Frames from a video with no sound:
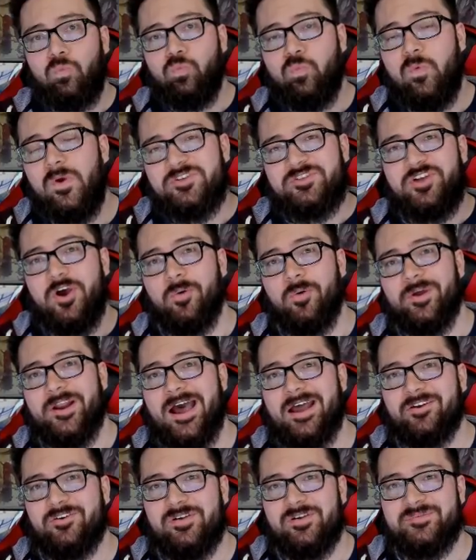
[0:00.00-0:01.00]
What is going
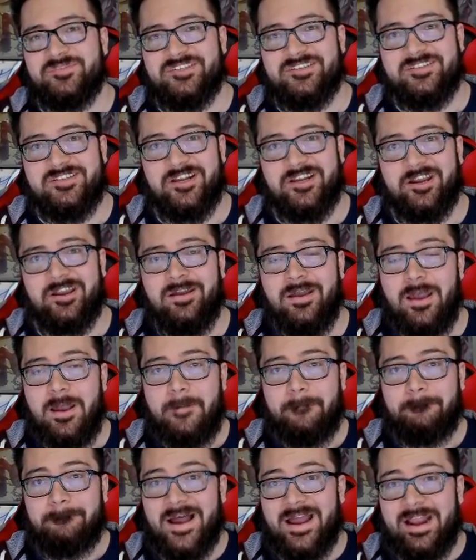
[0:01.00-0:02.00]
on, Crimson City?
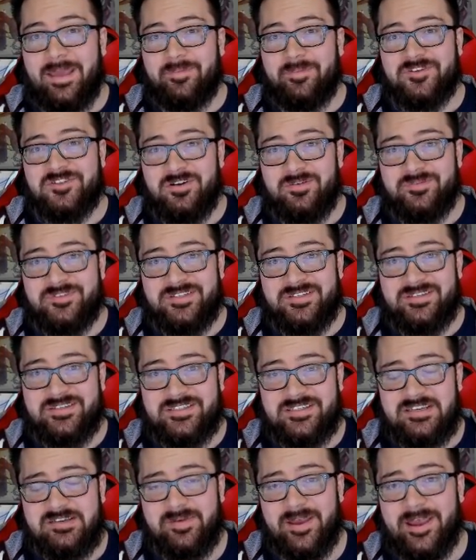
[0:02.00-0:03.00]
My name is Crimson
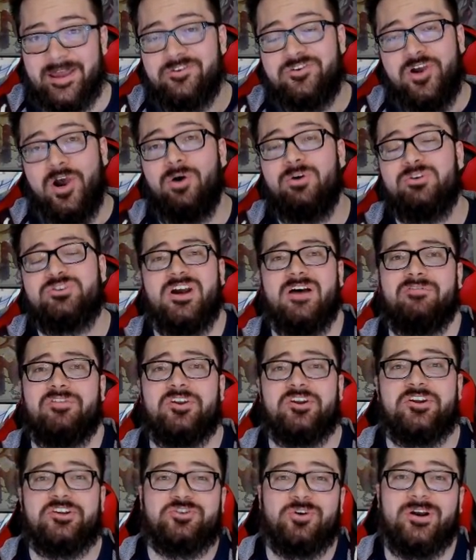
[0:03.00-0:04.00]
CBAD, coach of
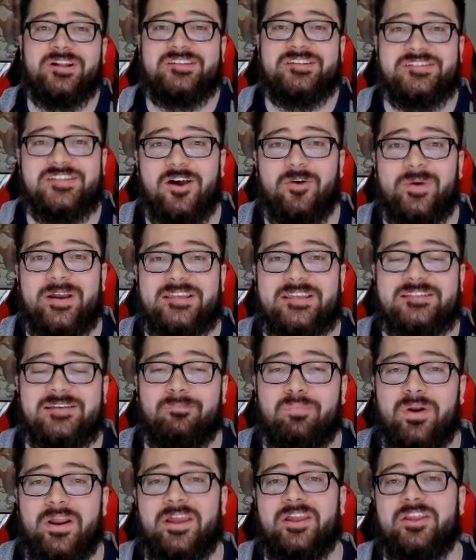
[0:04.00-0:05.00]
the Detroit Steel Wings,
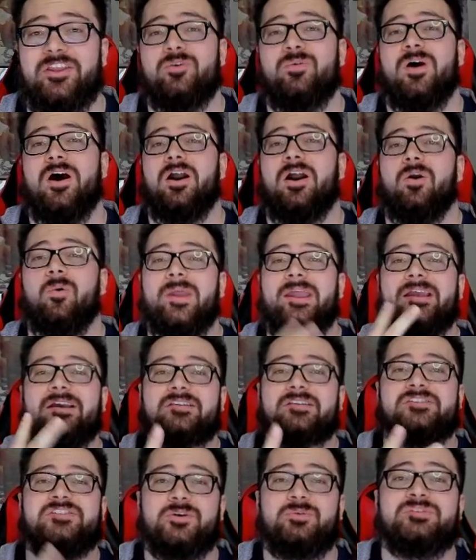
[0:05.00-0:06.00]
bringing you our
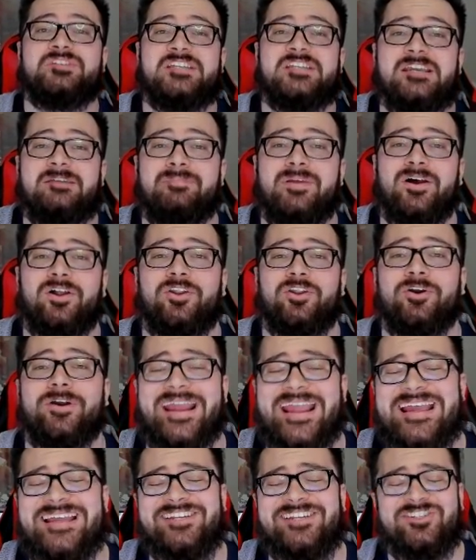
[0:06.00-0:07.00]
Week 2 Team Builder
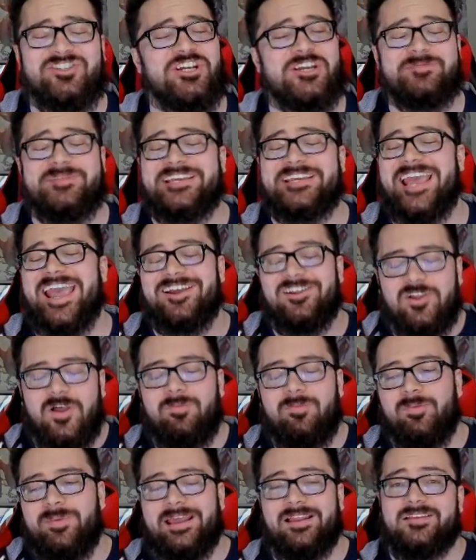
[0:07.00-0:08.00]
in GBA
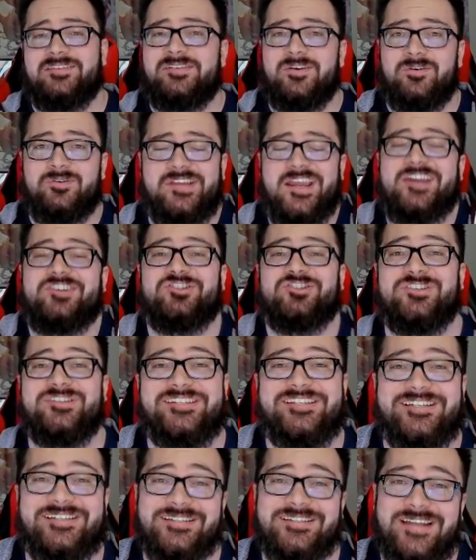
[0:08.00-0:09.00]
Global Battle Association
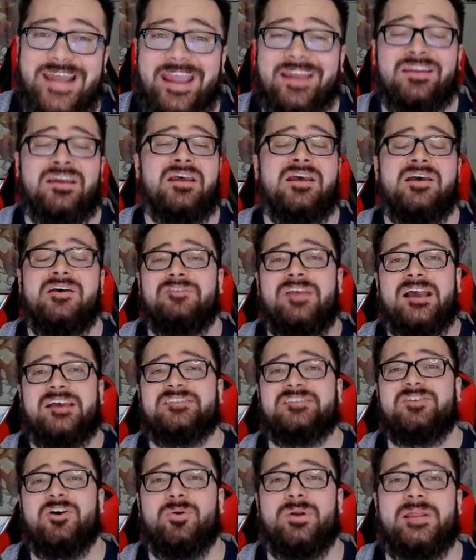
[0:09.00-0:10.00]
Season 8. If you
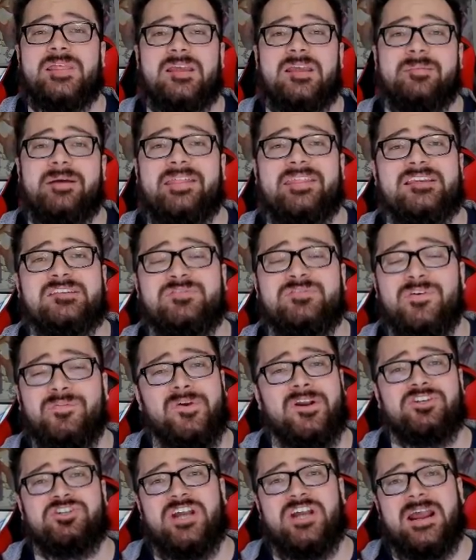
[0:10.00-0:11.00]
guys don't know anything about this, feel
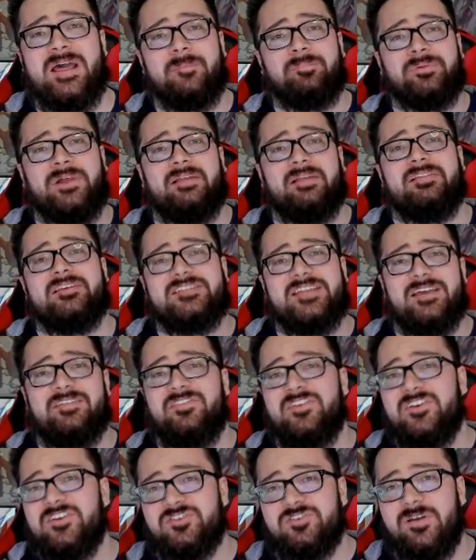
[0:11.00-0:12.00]
free to check out the playlist in
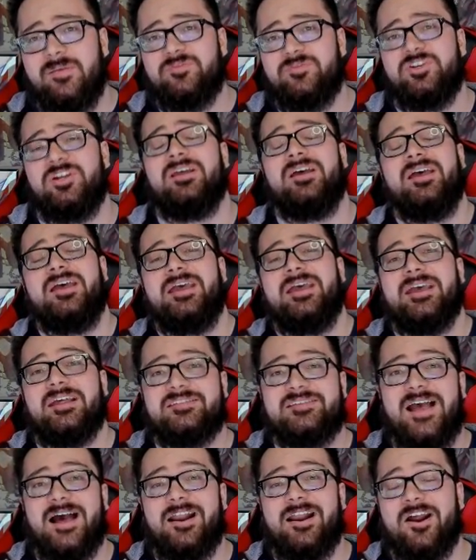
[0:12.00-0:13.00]
the description.
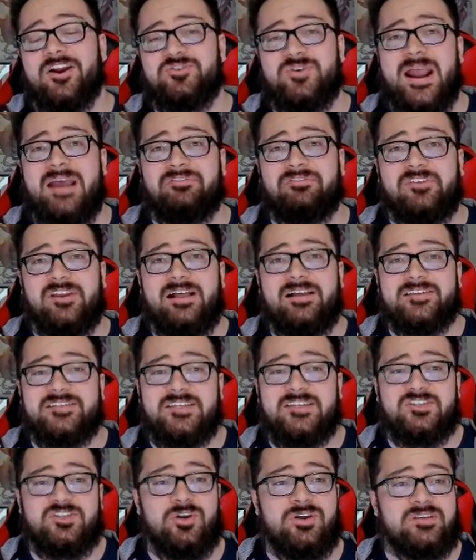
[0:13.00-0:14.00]
It's got our draft
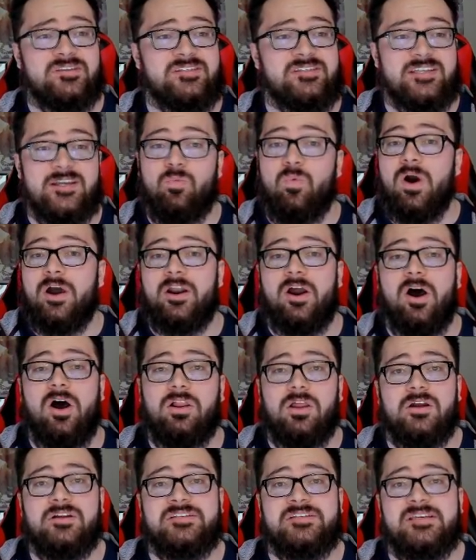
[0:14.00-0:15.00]
analysis so you can see what
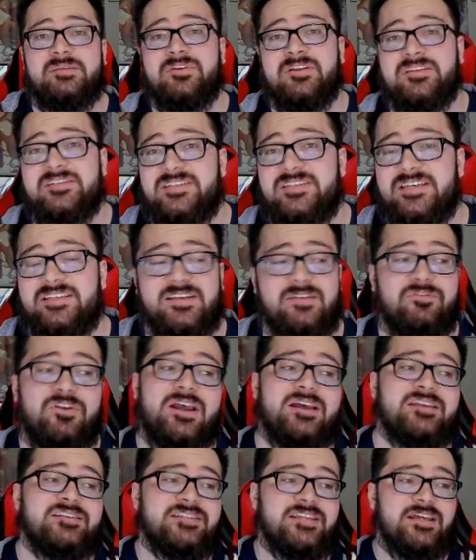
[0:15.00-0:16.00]
all our team consists of. You
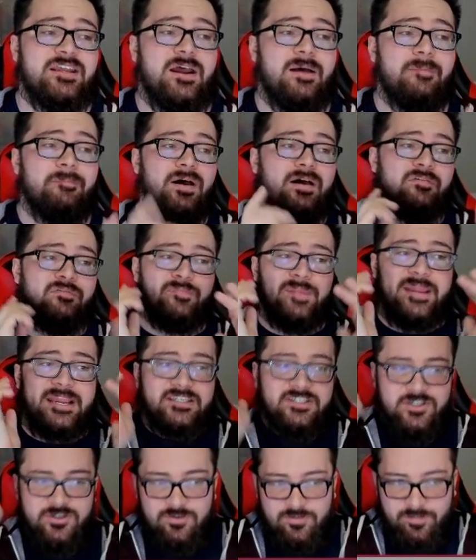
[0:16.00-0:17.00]
guys see it above me,
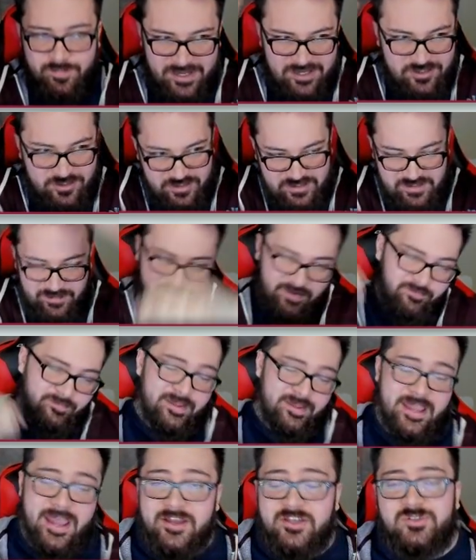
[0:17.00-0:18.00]
2 pictures above
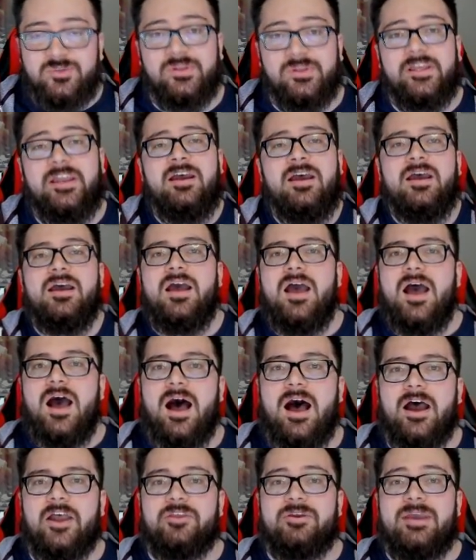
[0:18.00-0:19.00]
me, actually.
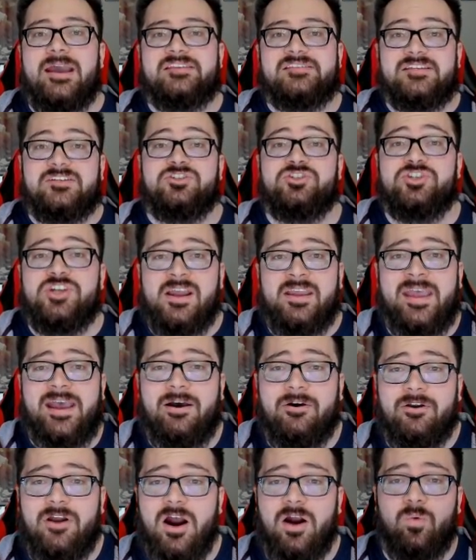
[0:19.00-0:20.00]
You guys can check
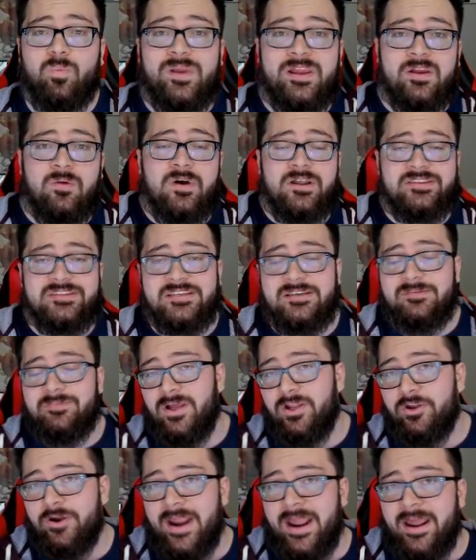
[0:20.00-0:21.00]
out our Week 1 Team
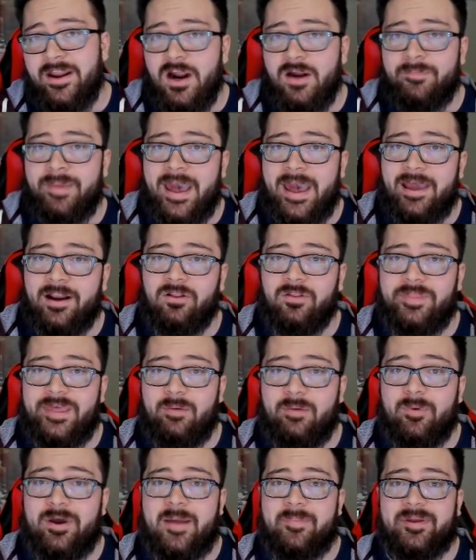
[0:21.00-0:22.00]
Builder and our battle
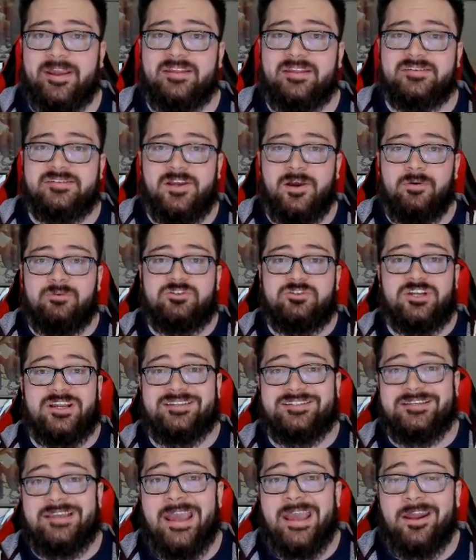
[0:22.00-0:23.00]
that went up against Coach
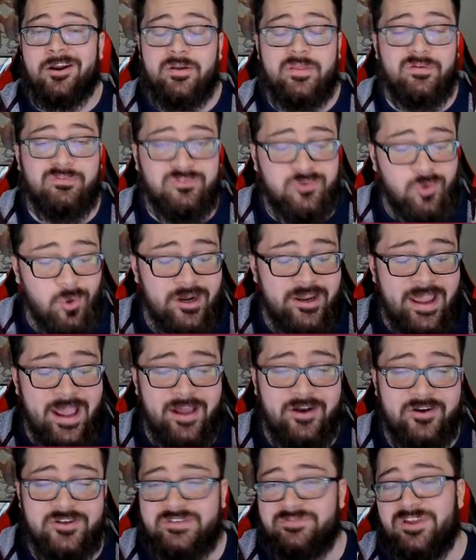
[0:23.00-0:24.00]
It's Gator and the Florida
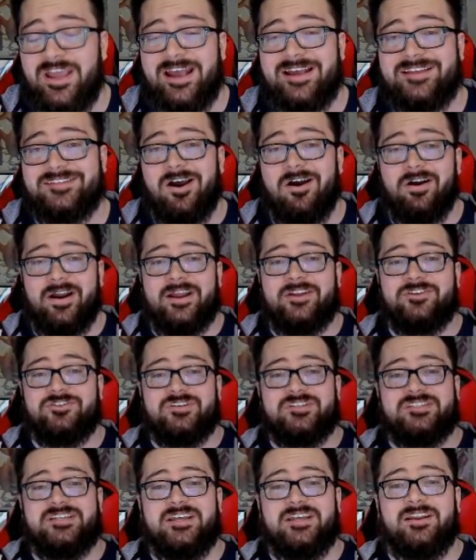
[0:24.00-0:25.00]
Gators if you guys are
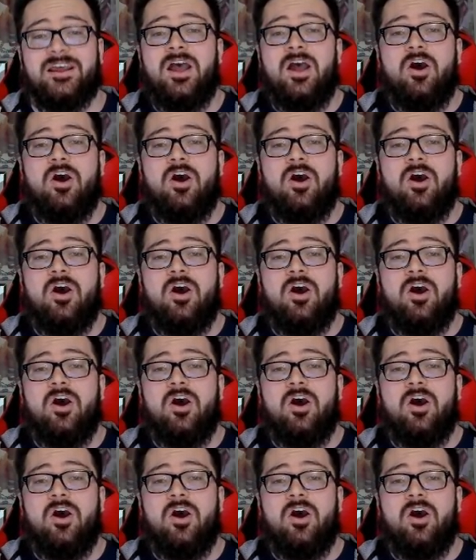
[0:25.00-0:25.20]
interested.